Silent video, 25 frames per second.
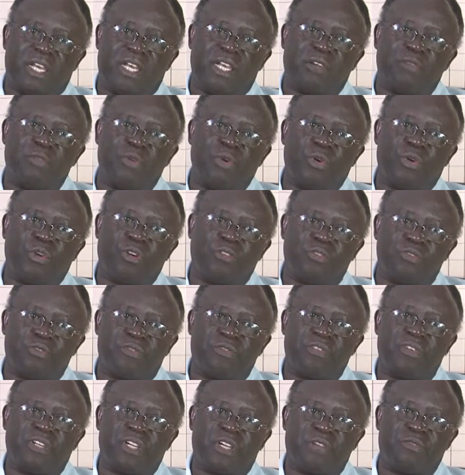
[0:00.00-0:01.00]
level
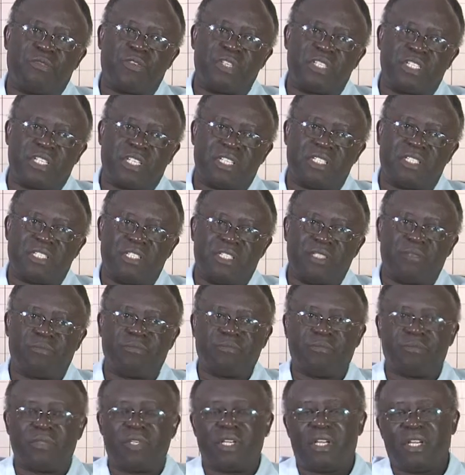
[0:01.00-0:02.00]
of efficiency.
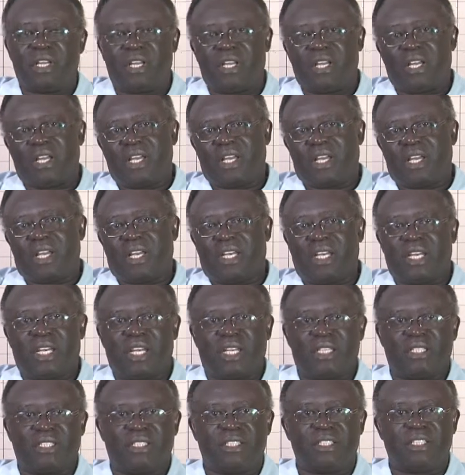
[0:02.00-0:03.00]
And
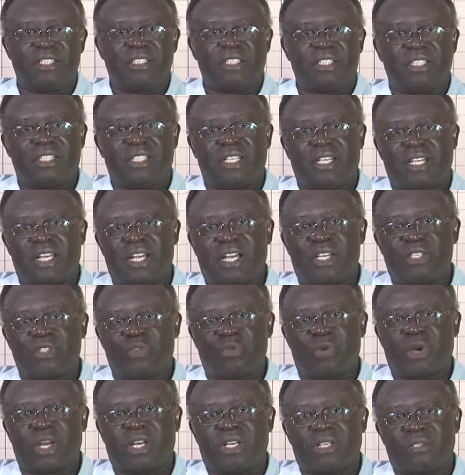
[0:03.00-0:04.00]
then the
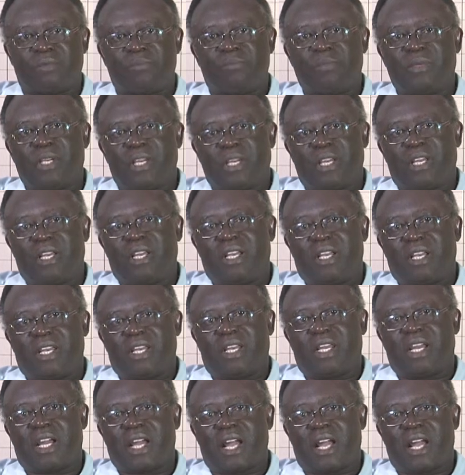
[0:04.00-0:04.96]
last one, the